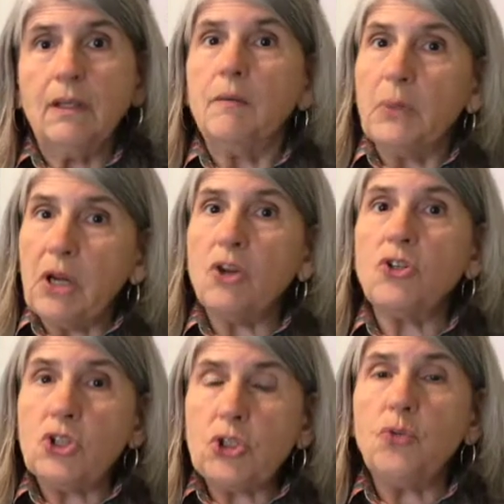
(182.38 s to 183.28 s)

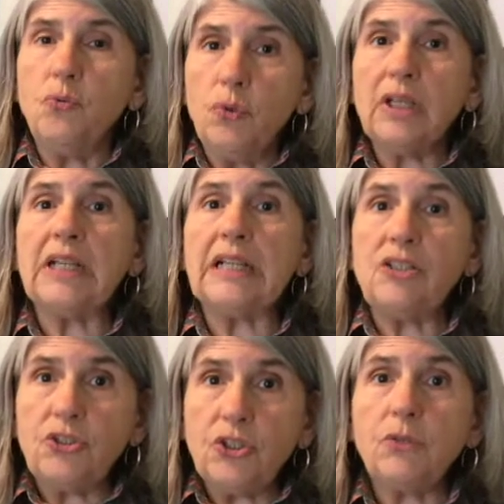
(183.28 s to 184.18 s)
Because you really
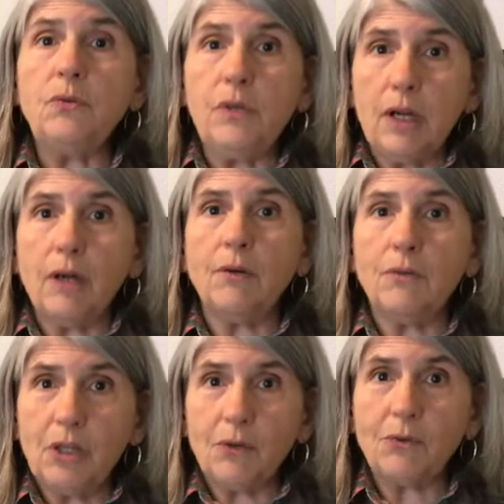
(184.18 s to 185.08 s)
do know,
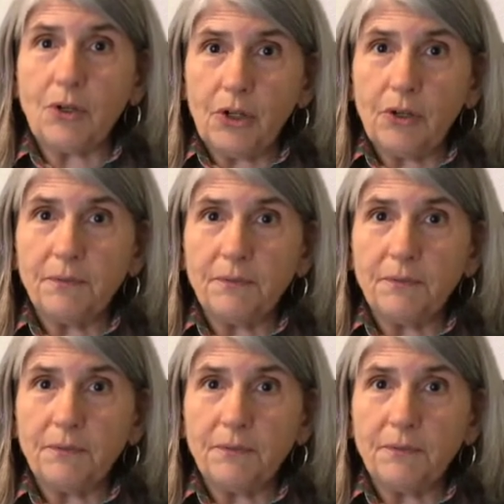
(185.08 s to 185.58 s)
don't you?